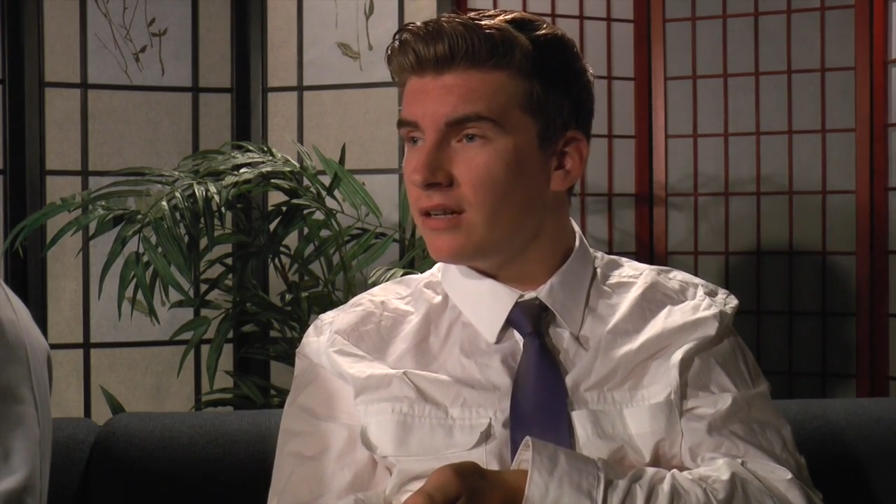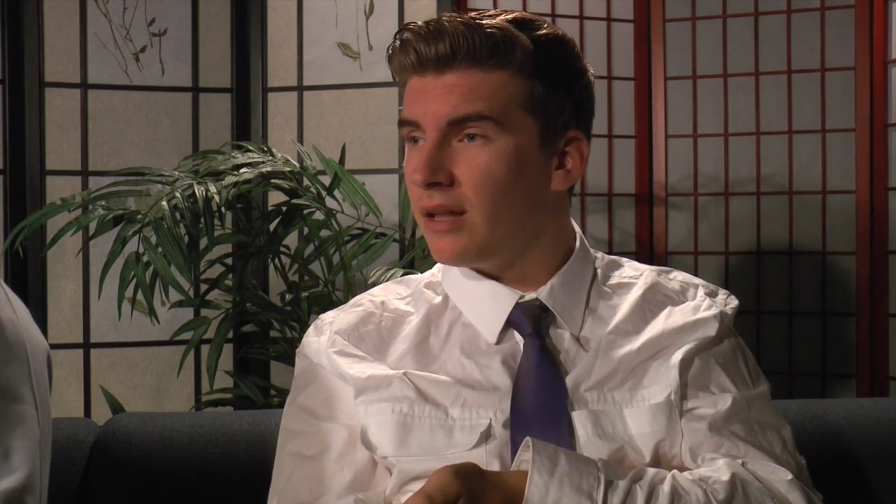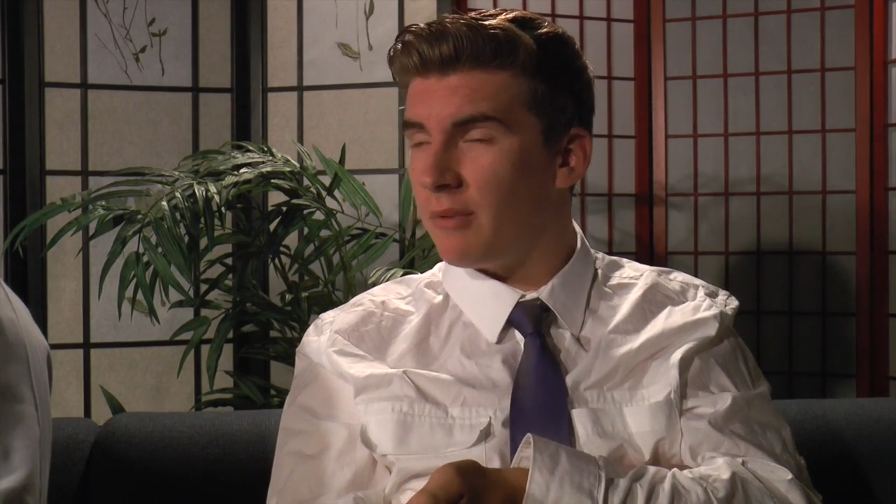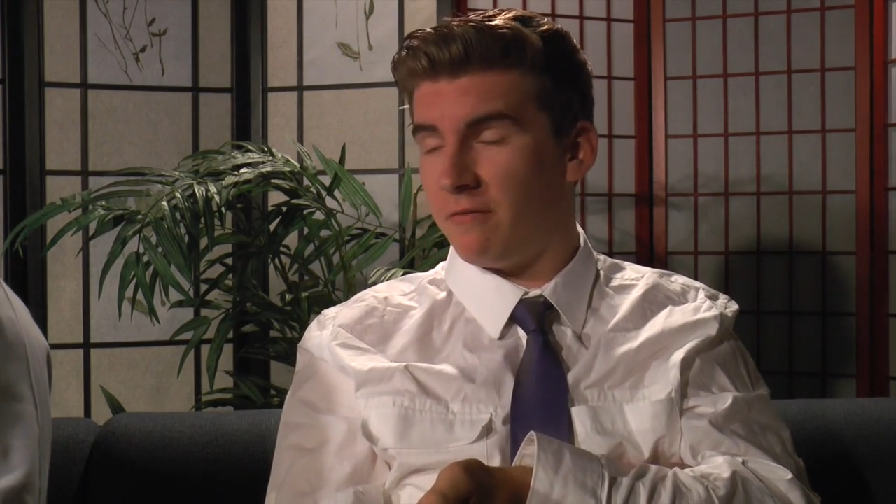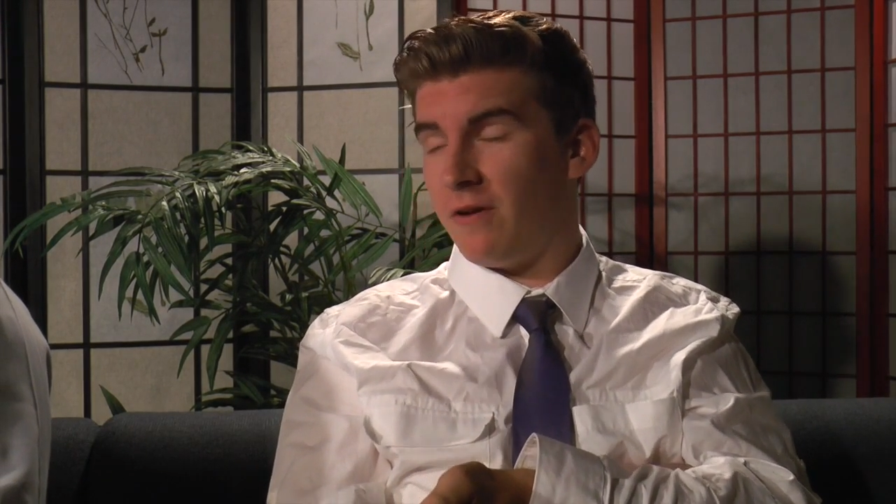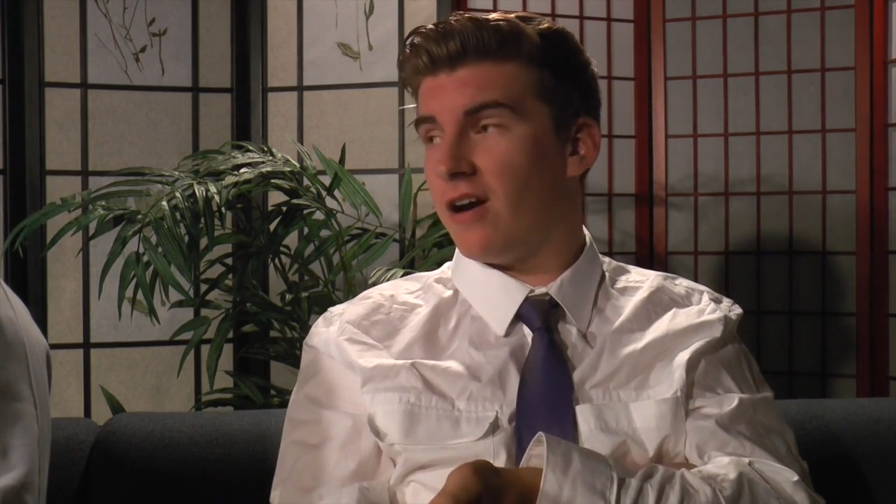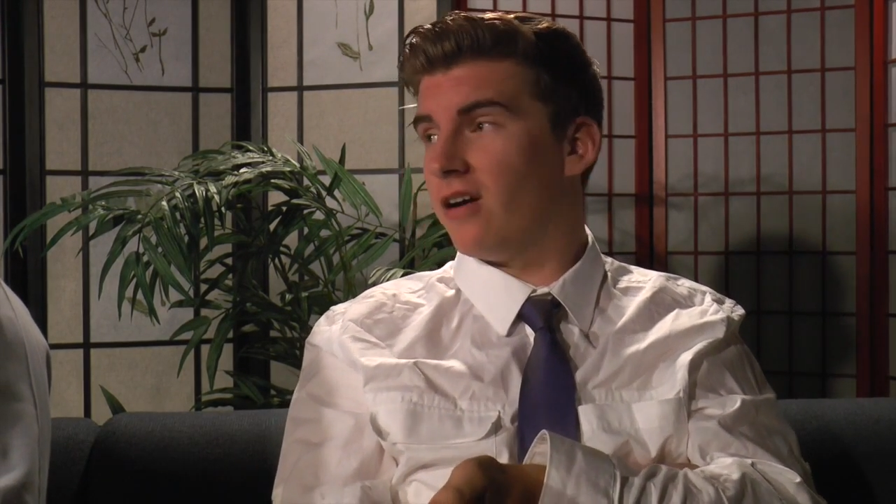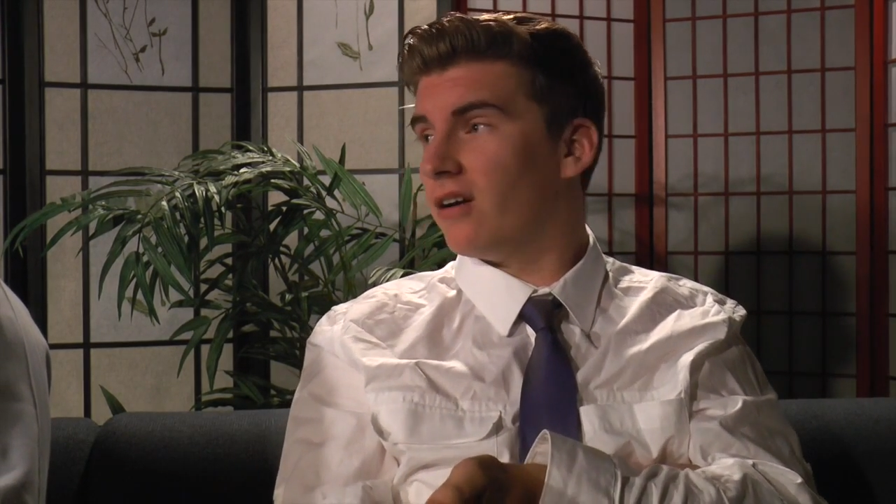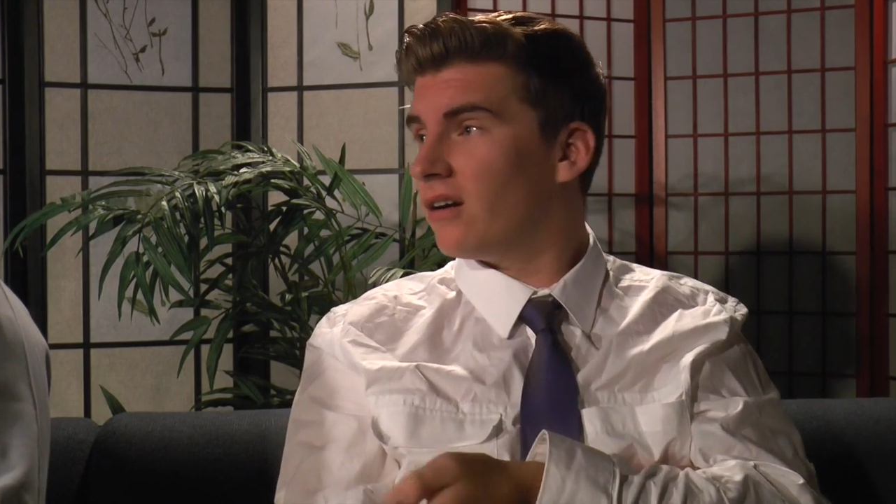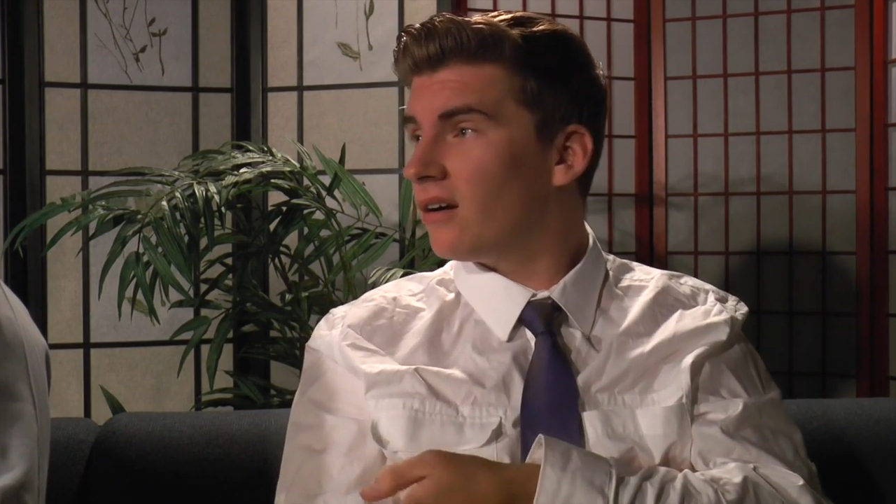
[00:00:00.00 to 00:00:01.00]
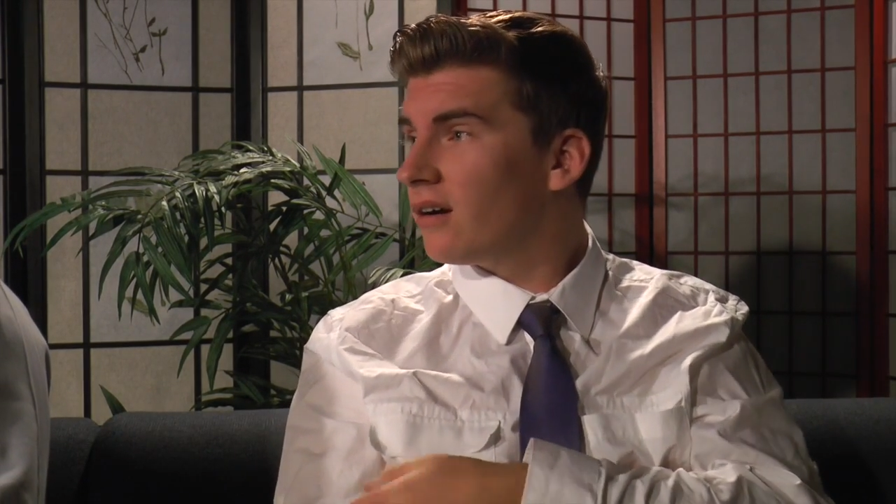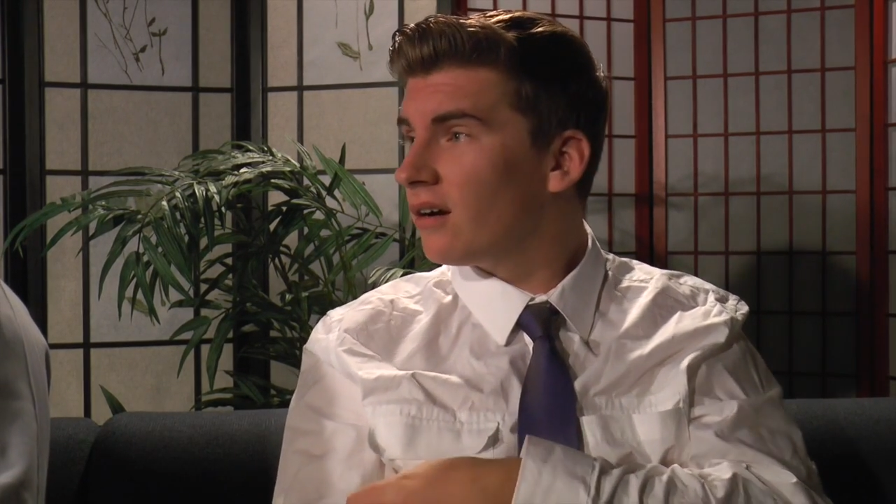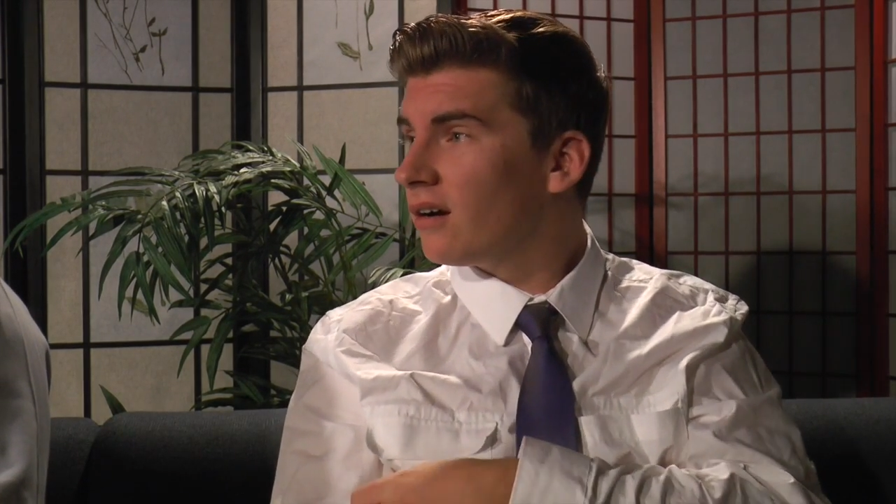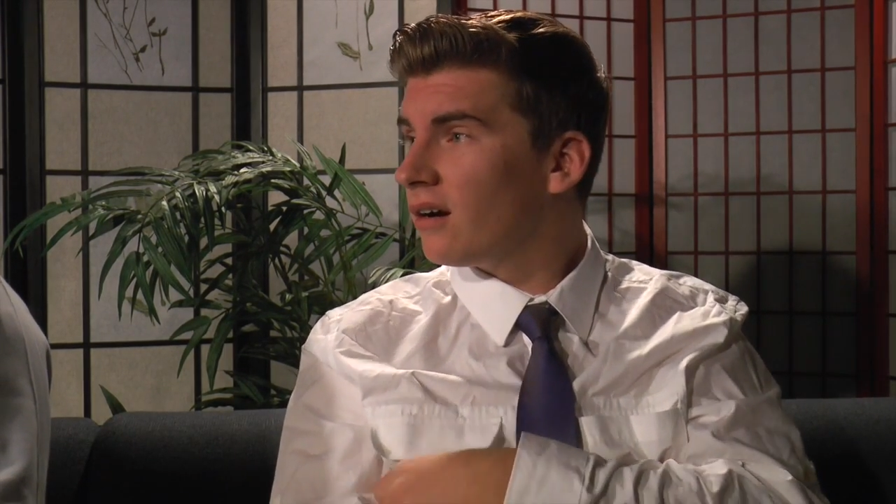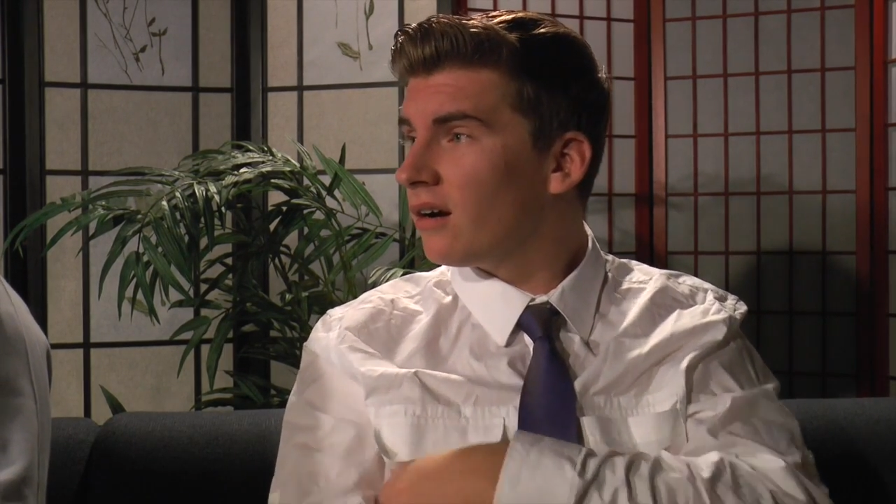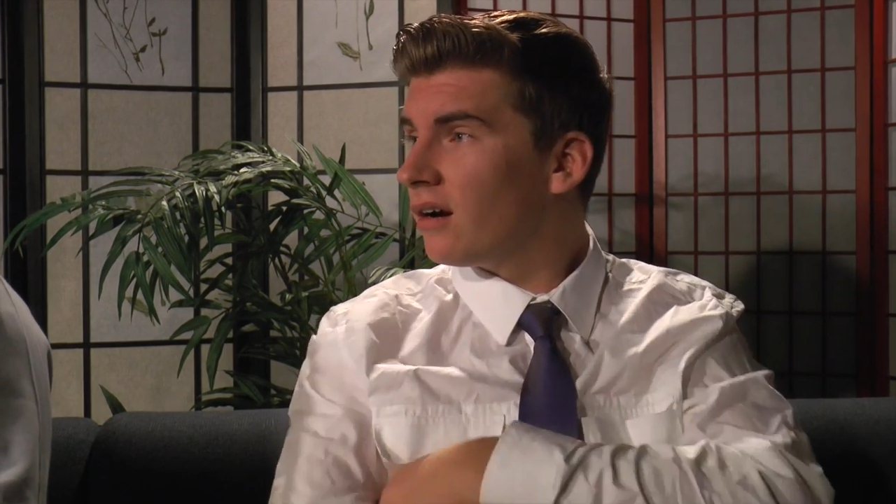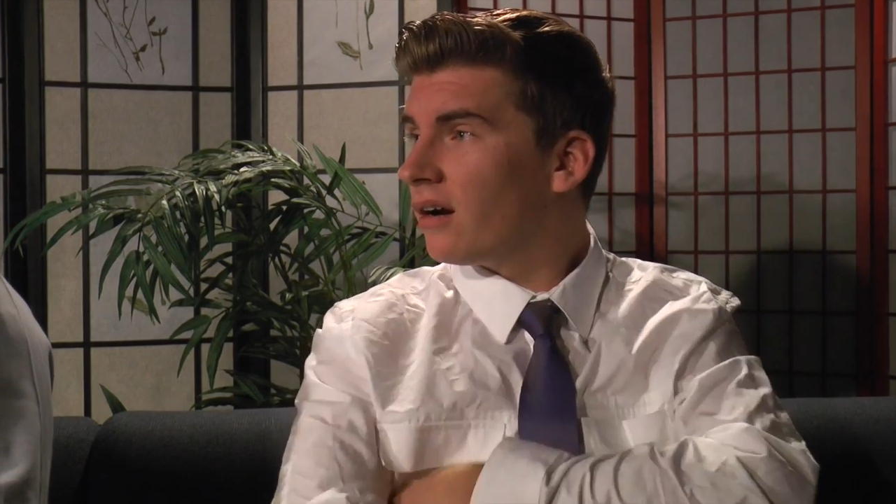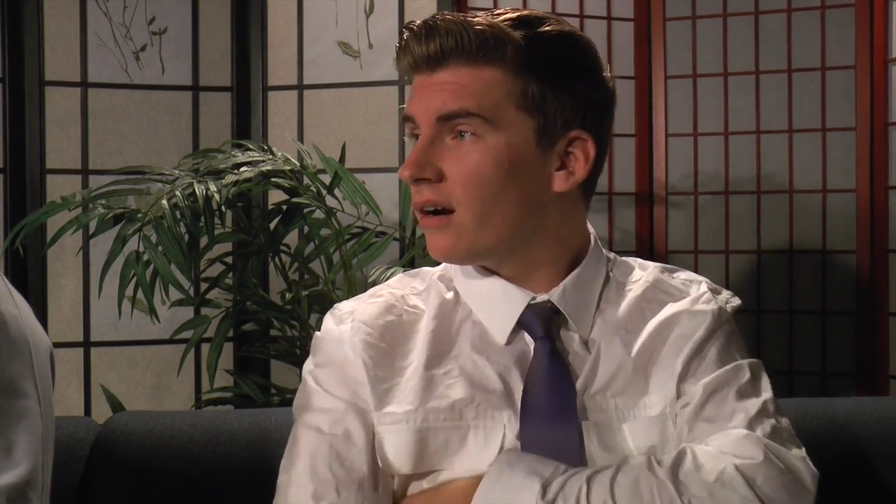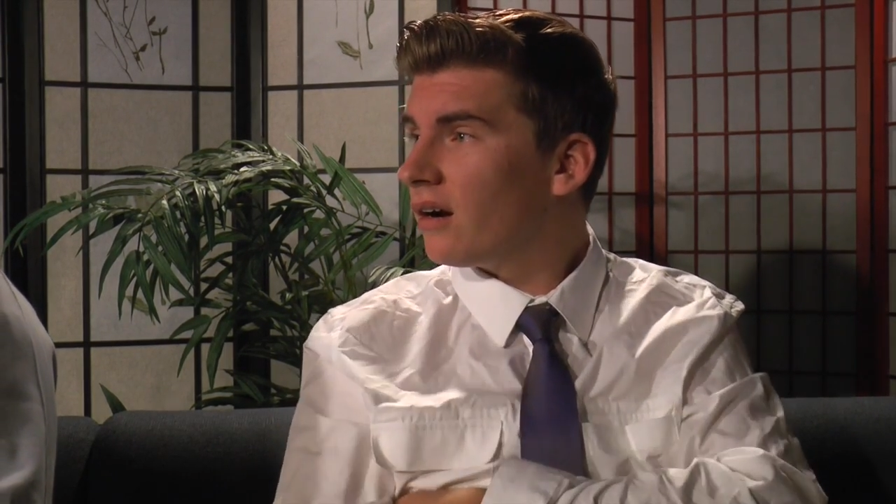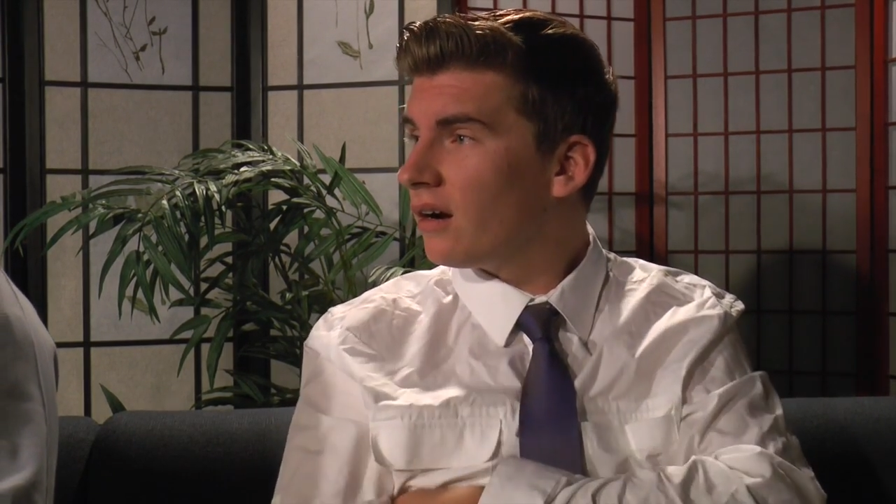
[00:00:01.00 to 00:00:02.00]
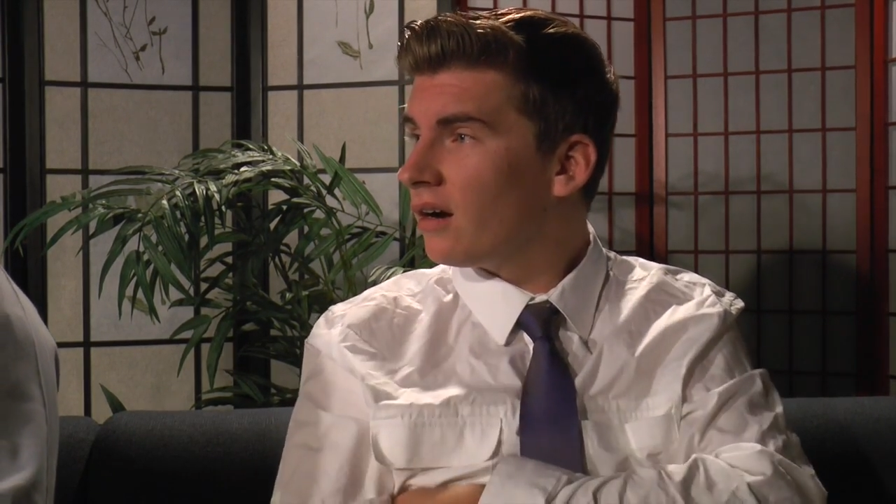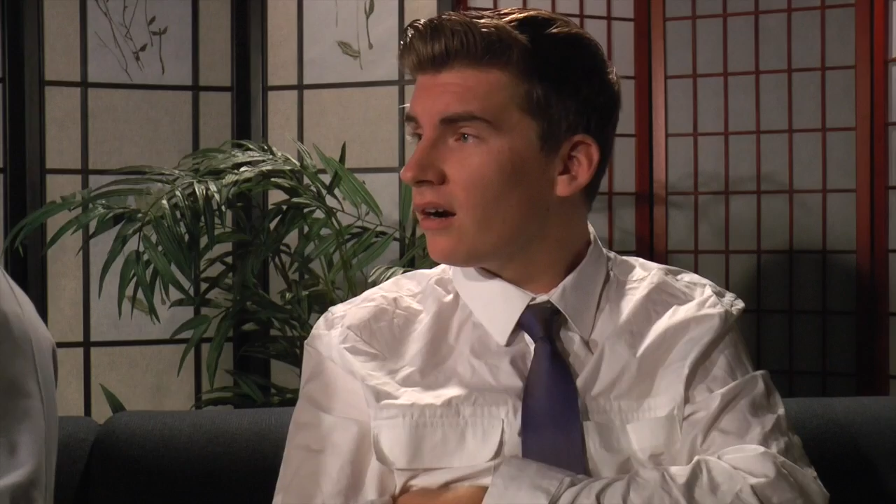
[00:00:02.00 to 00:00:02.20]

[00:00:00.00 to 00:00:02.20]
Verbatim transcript: That'd be unfair. Well,